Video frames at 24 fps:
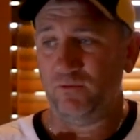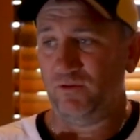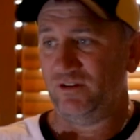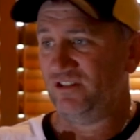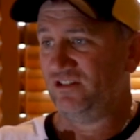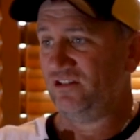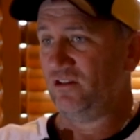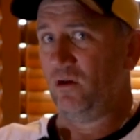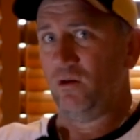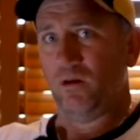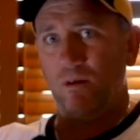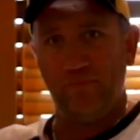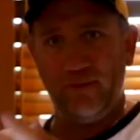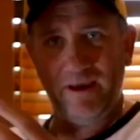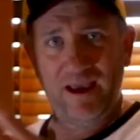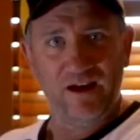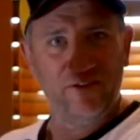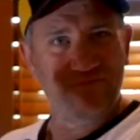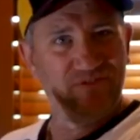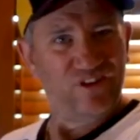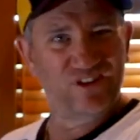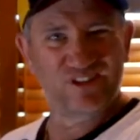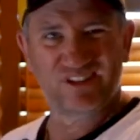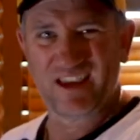When solar
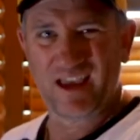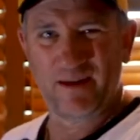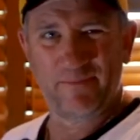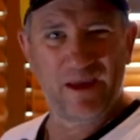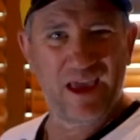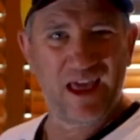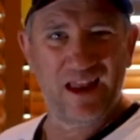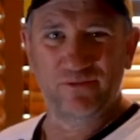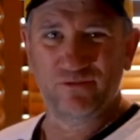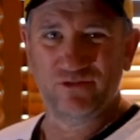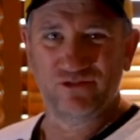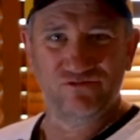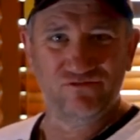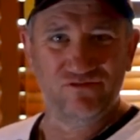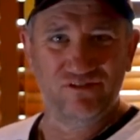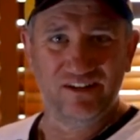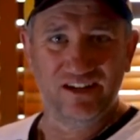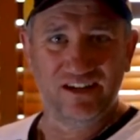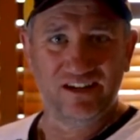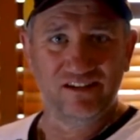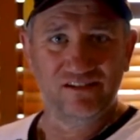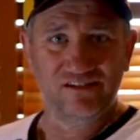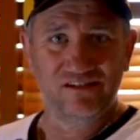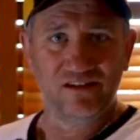power first came out, it was
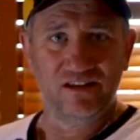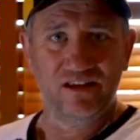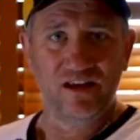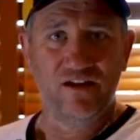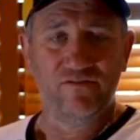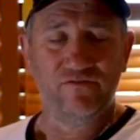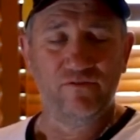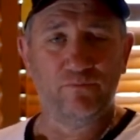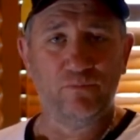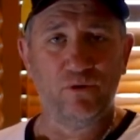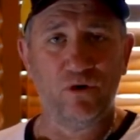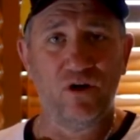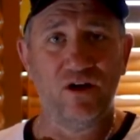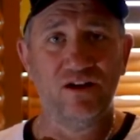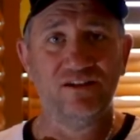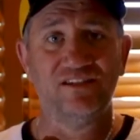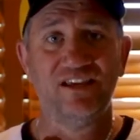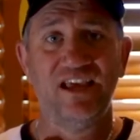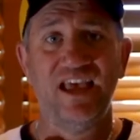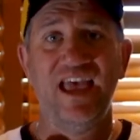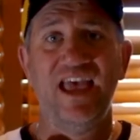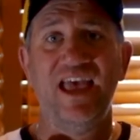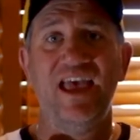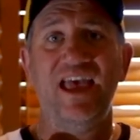ridiculously
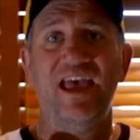overpriced.